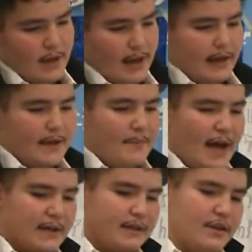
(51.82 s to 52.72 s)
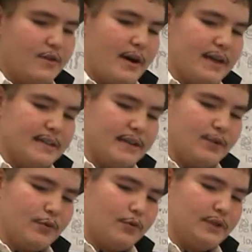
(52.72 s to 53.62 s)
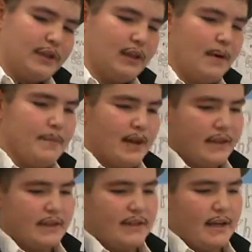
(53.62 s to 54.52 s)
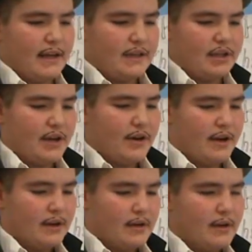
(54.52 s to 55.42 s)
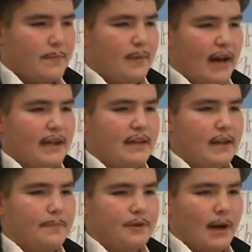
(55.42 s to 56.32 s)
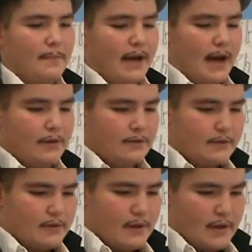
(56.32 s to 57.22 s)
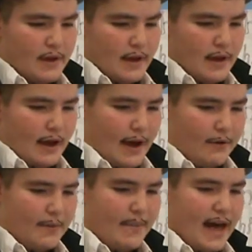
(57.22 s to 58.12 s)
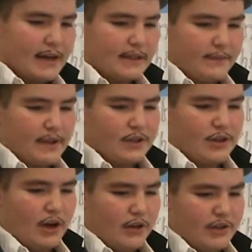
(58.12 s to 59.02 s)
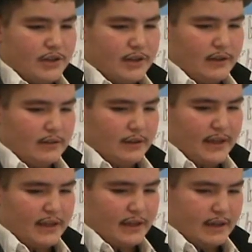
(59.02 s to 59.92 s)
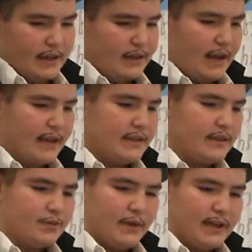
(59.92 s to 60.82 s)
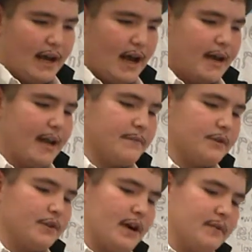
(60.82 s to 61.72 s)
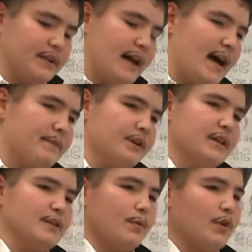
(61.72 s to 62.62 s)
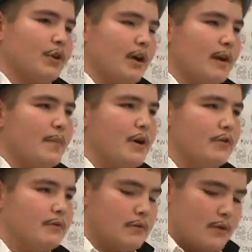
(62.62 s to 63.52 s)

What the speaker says: I came back to the U.S. and enrolled in Columbia to study engineering, but I ended up dropping out. I went back to finish college in Lincoln in 1929 after traveling to Africa as a worker on a boat.